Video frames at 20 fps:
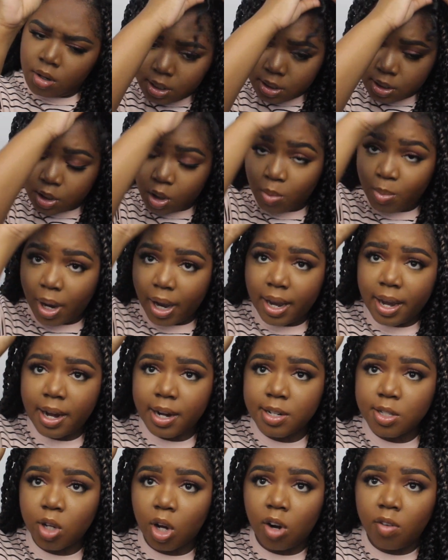So my
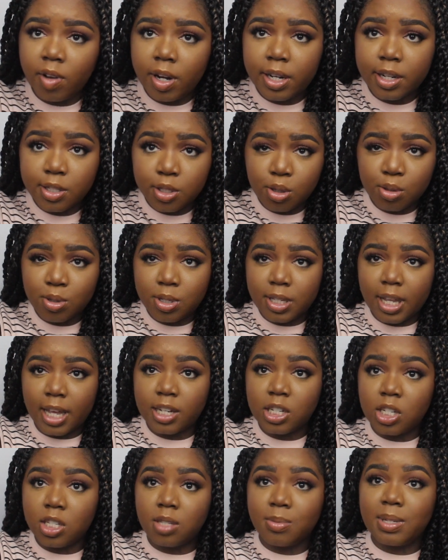hair is already in 2
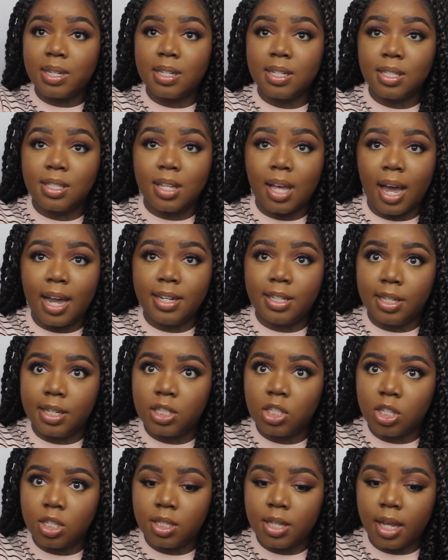sections because I
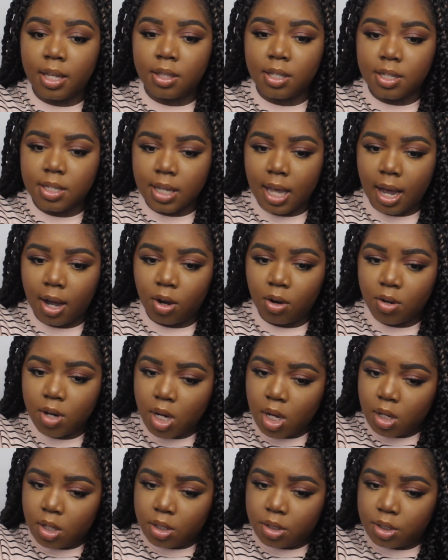did just take this out.
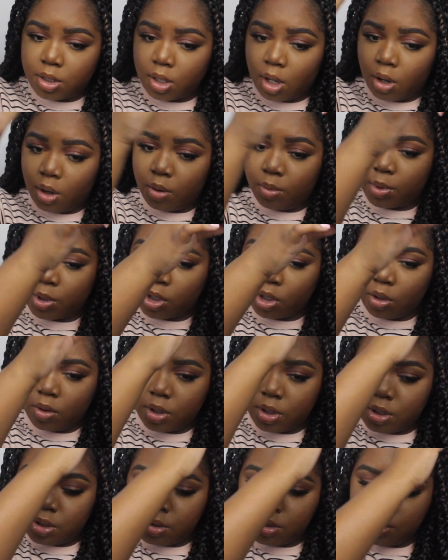So what you're
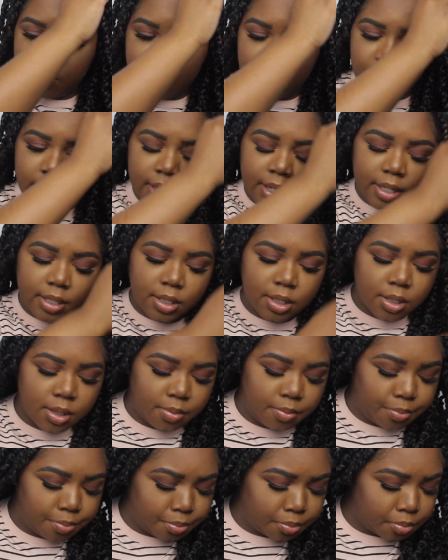going to do
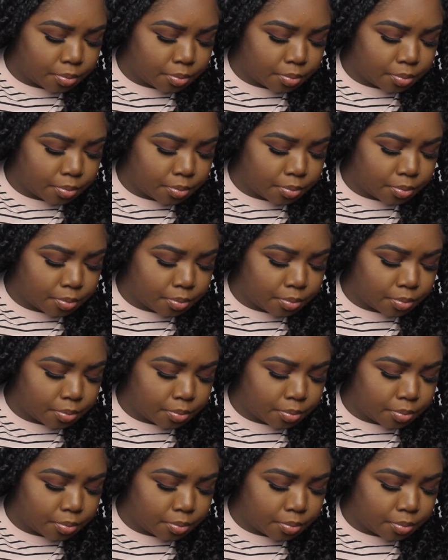is